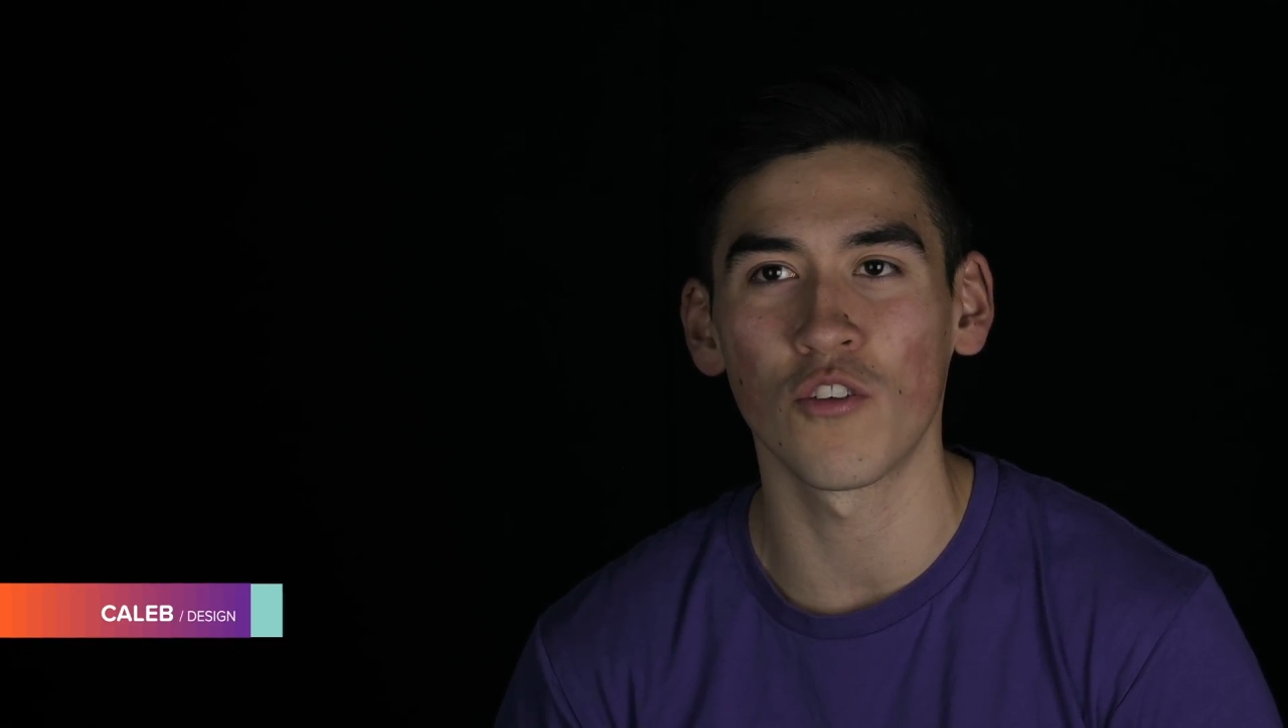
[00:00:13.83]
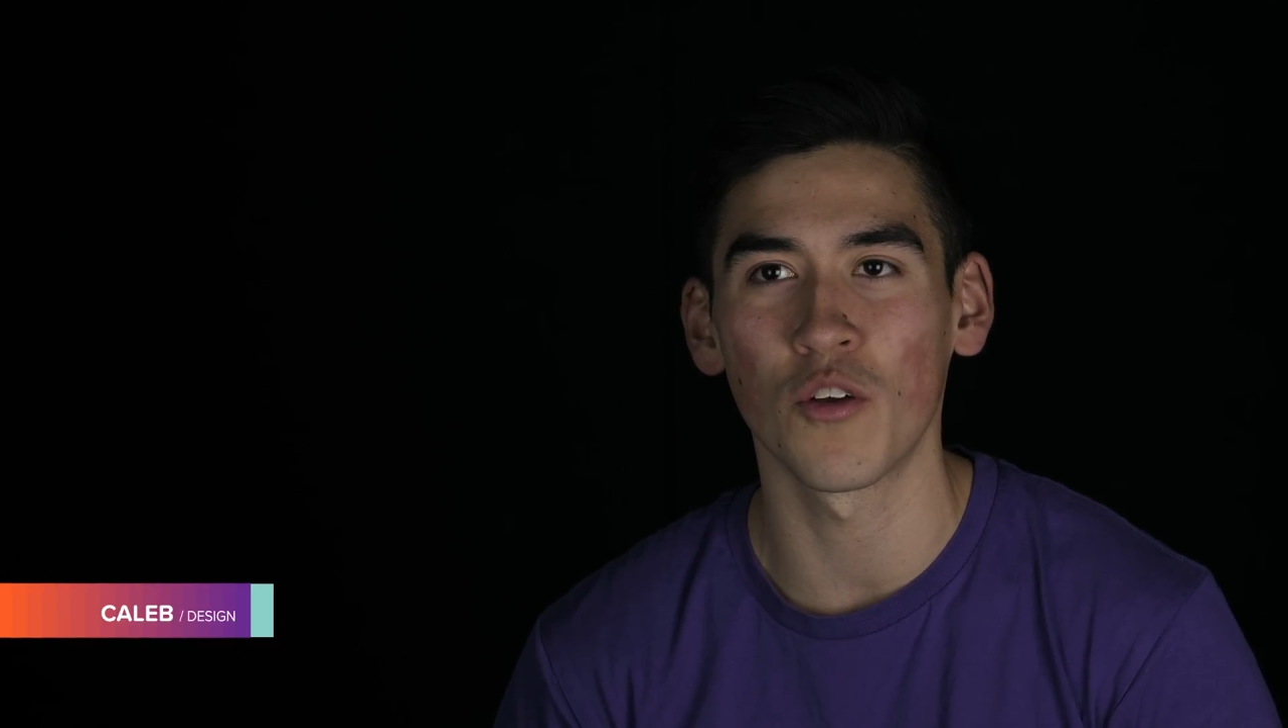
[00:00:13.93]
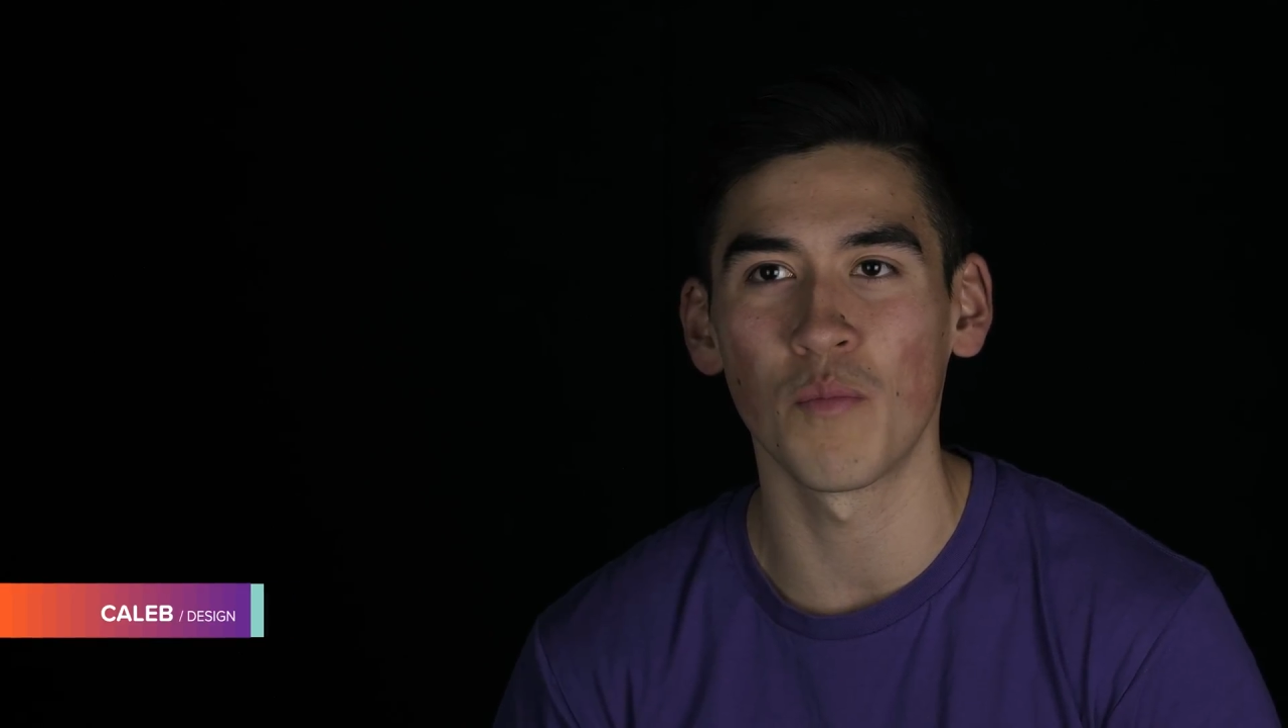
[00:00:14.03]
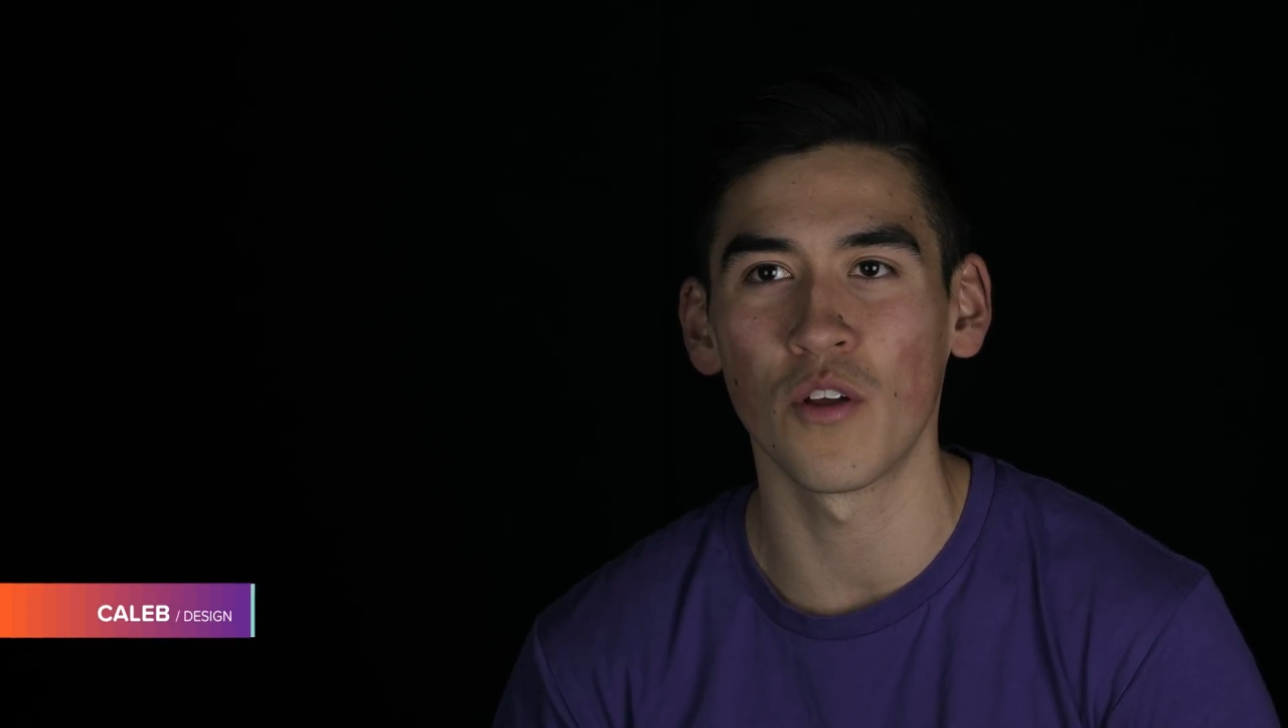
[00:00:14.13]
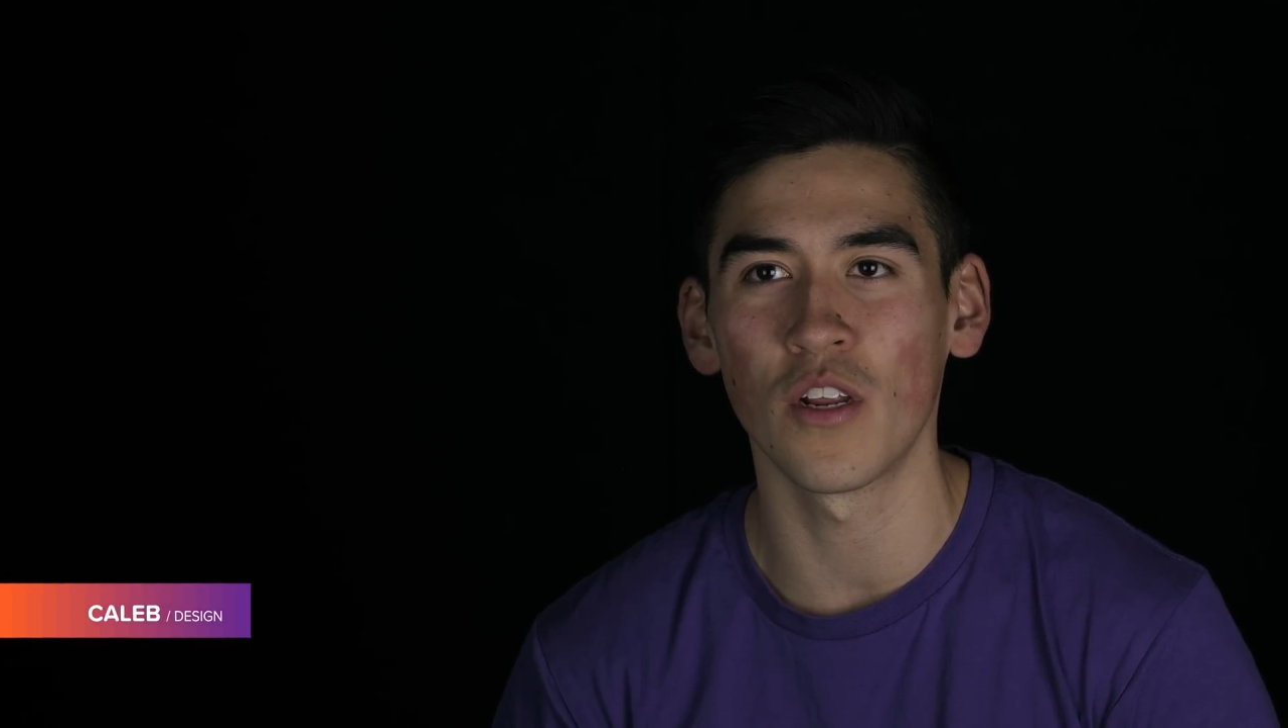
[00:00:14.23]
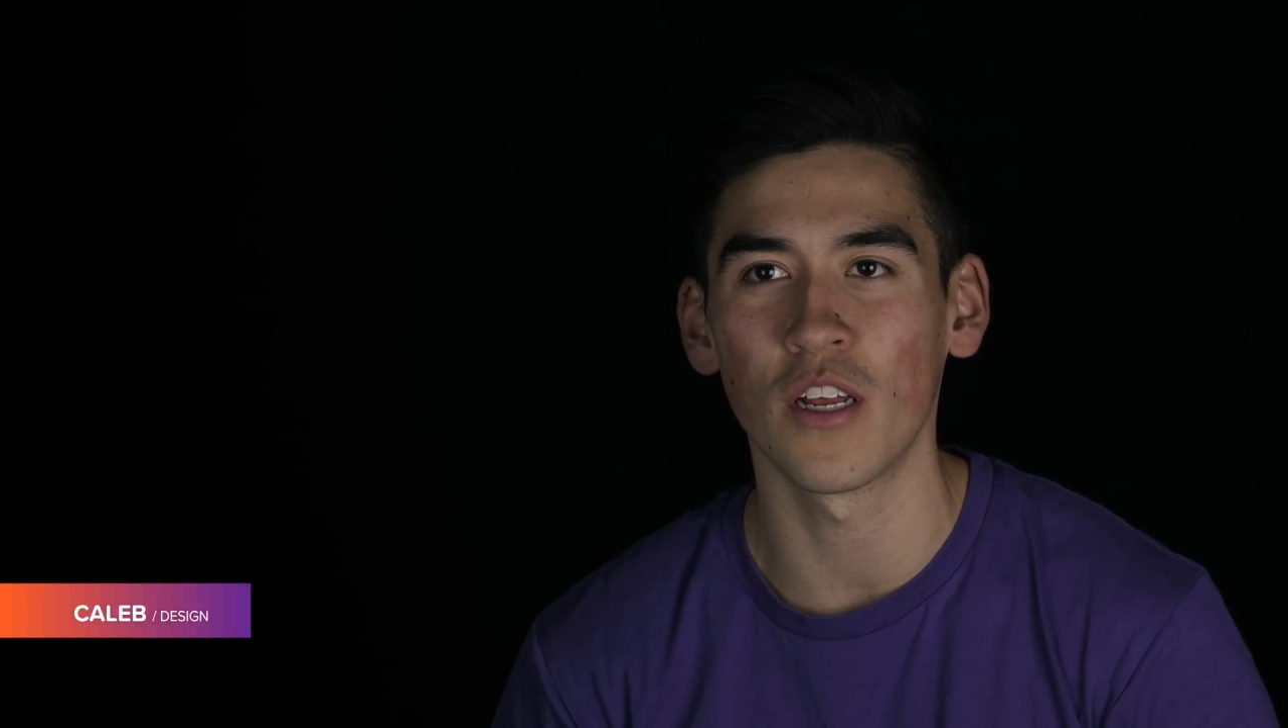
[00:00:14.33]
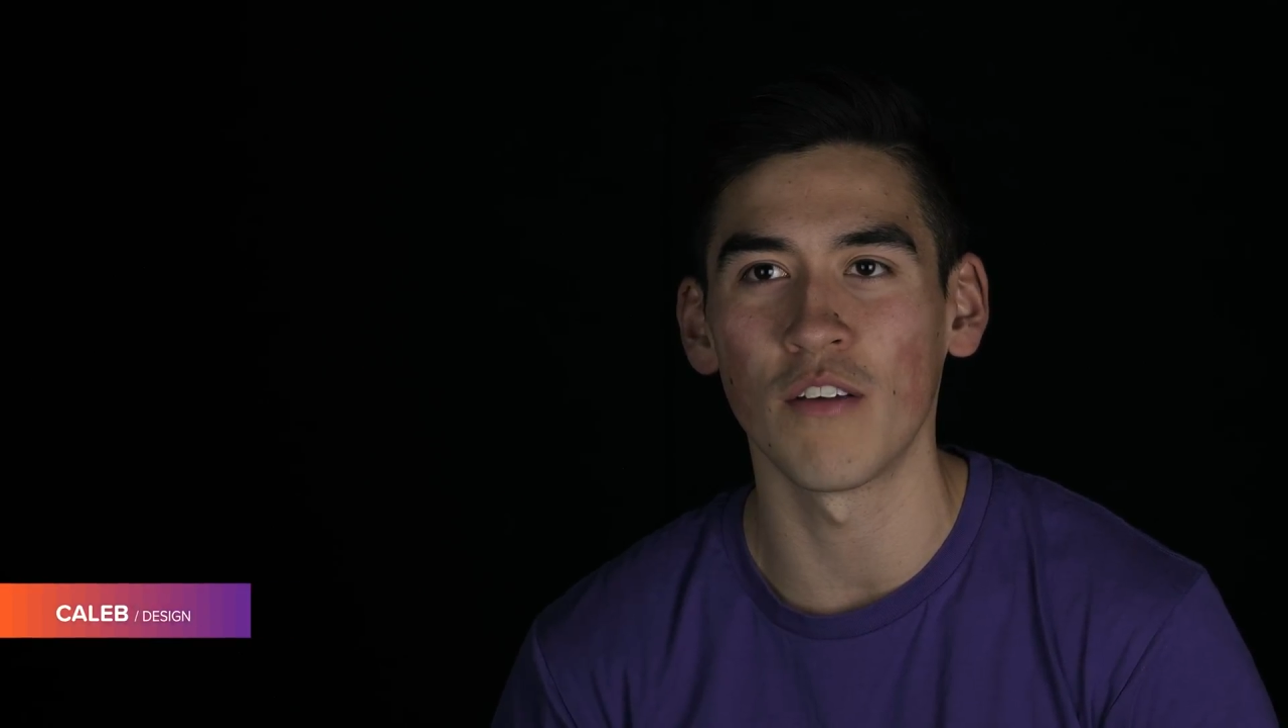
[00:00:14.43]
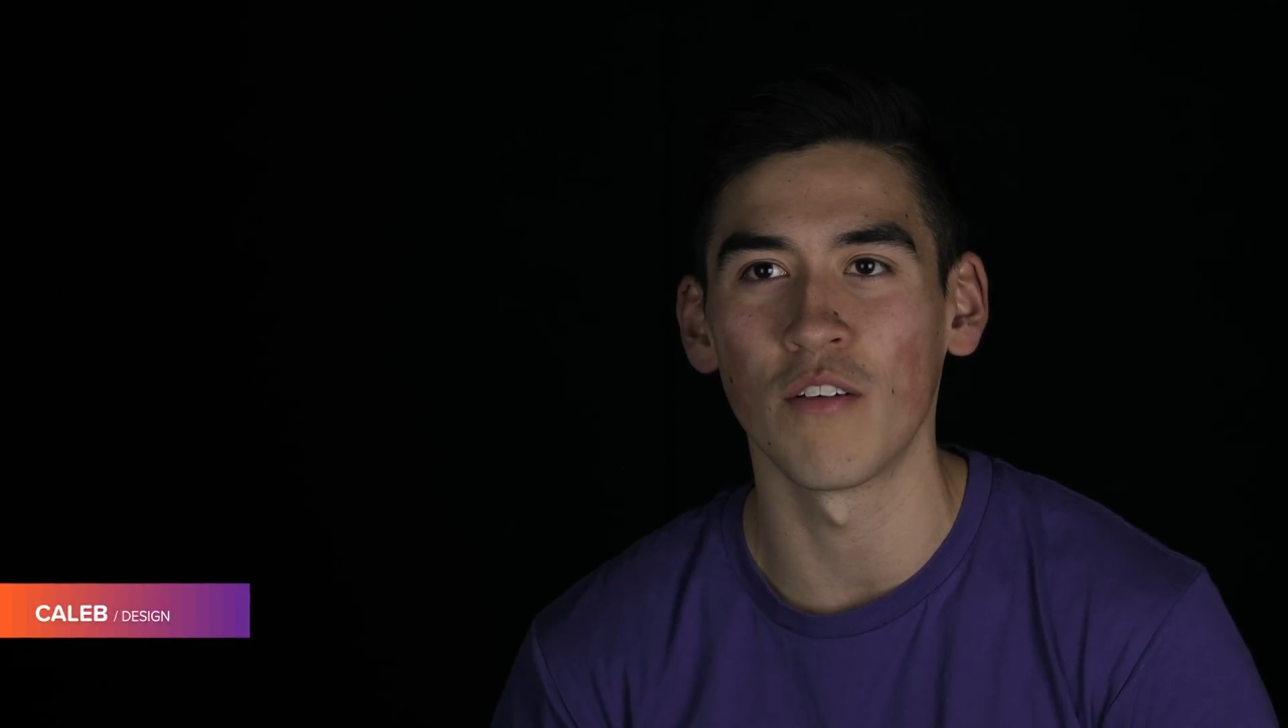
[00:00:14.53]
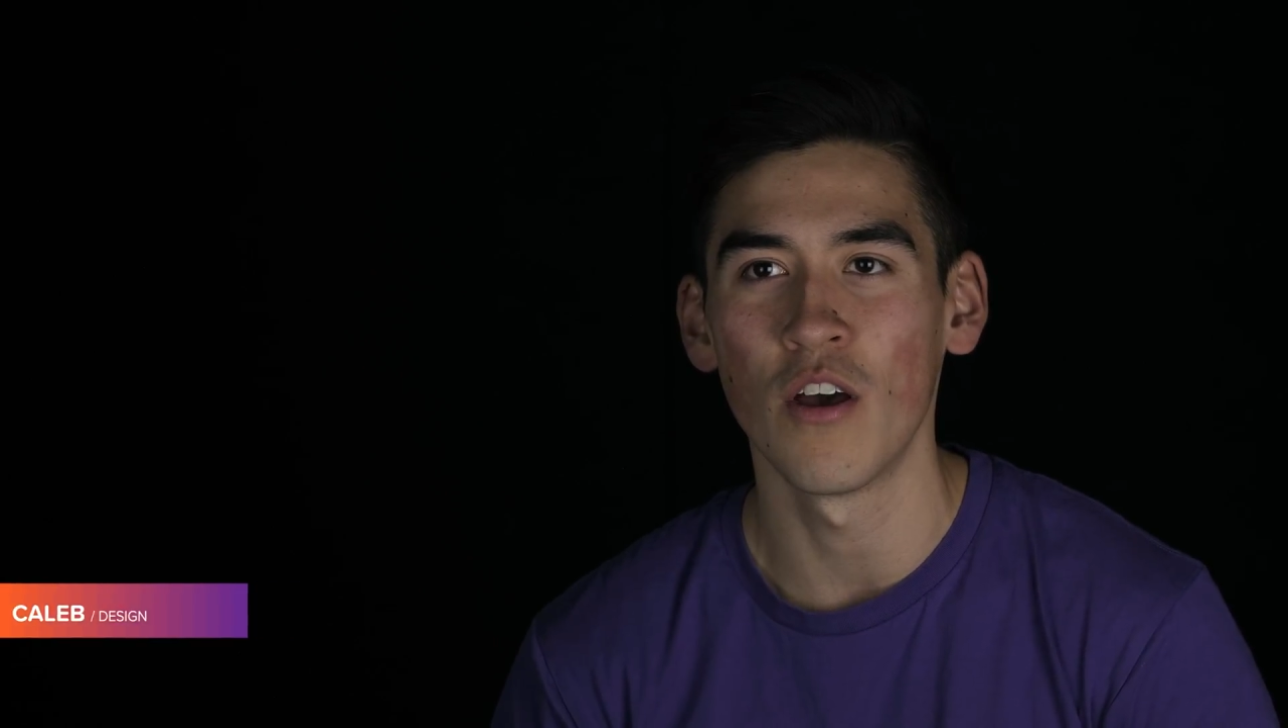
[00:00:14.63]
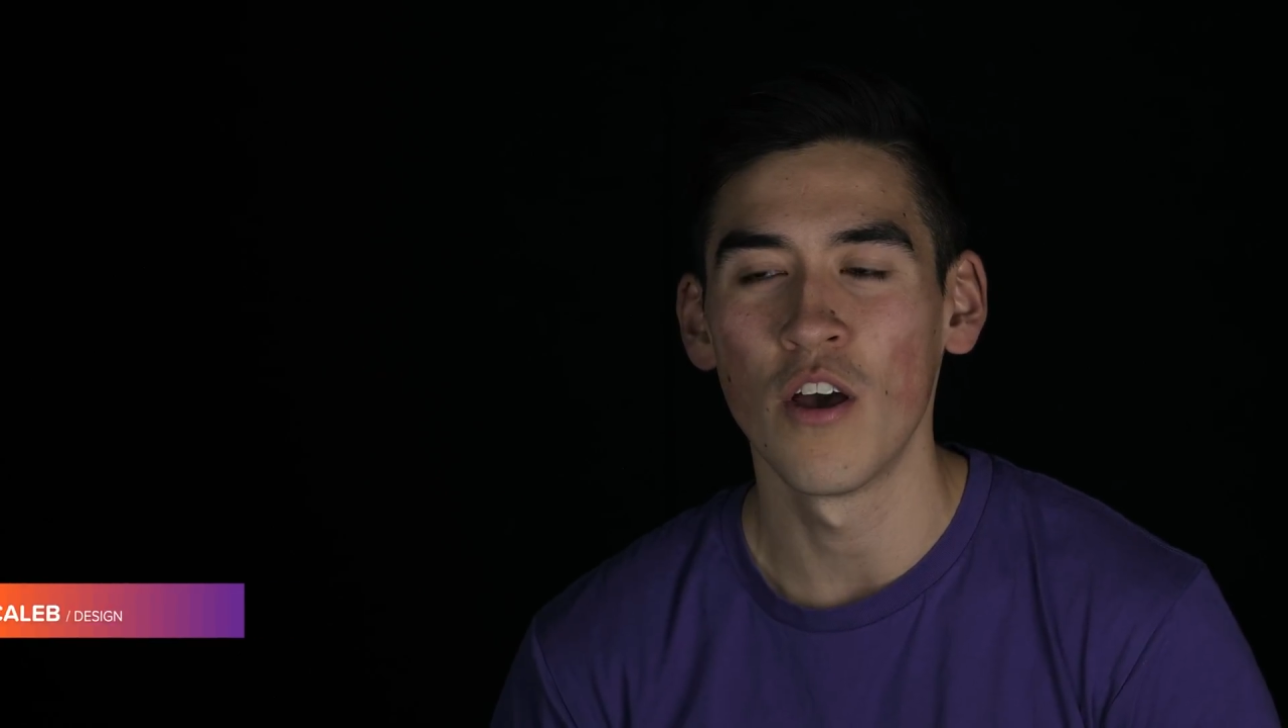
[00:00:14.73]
community